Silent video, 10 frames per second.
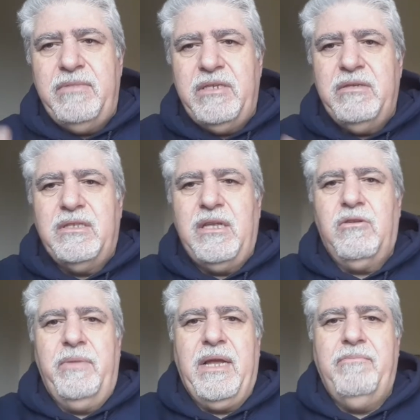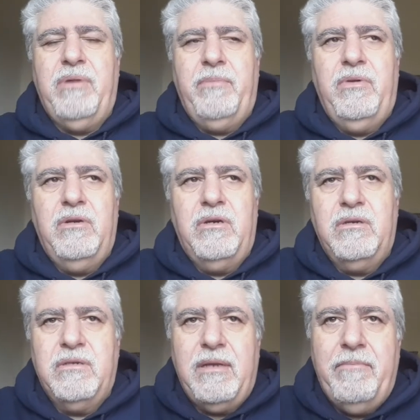I mean, start to become
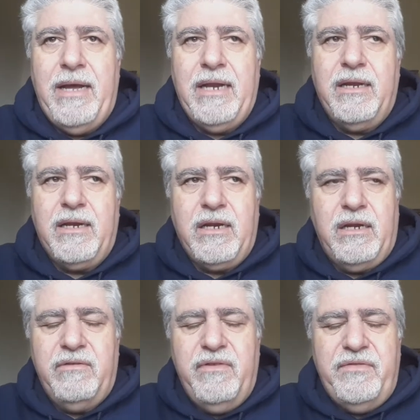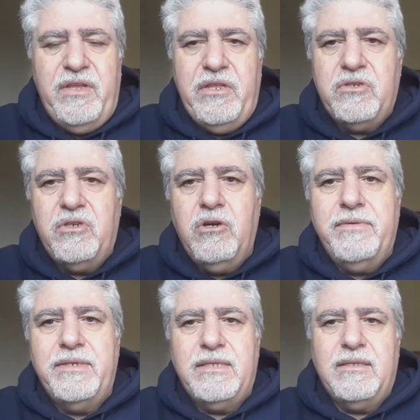popular some back around 15 years
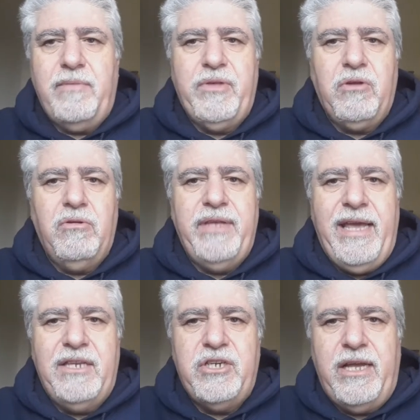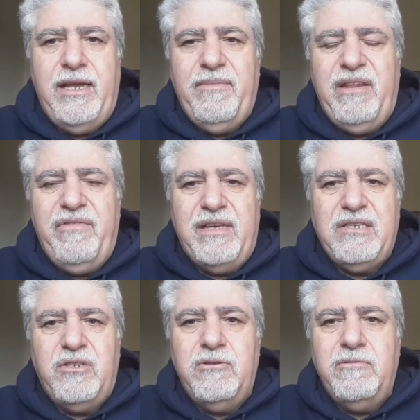ago with something called the Agile
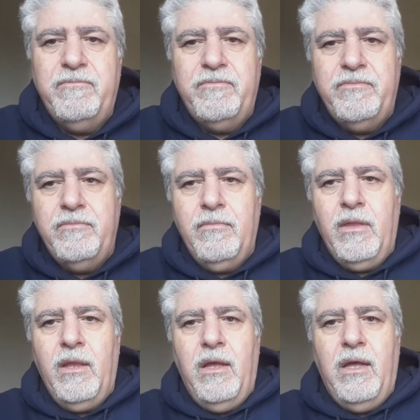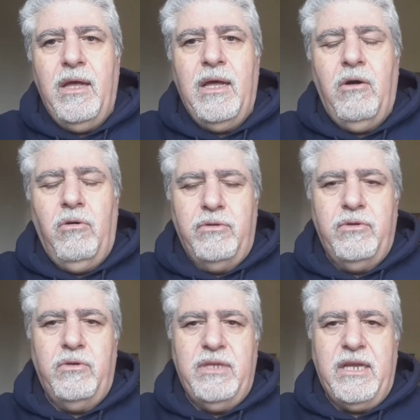Manifesto.
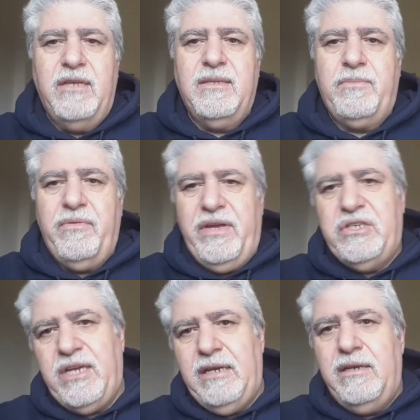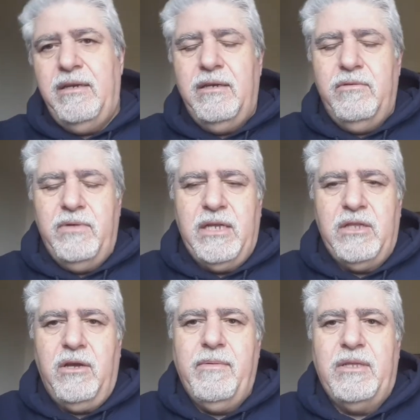Although the concept of agile, we
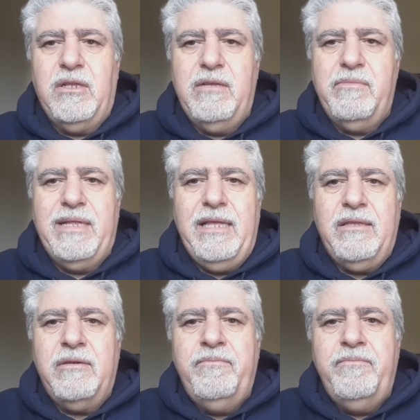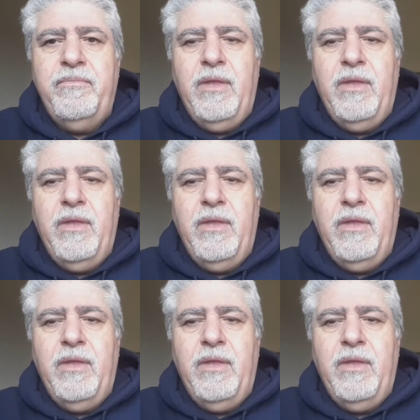can talk about it a little bit later.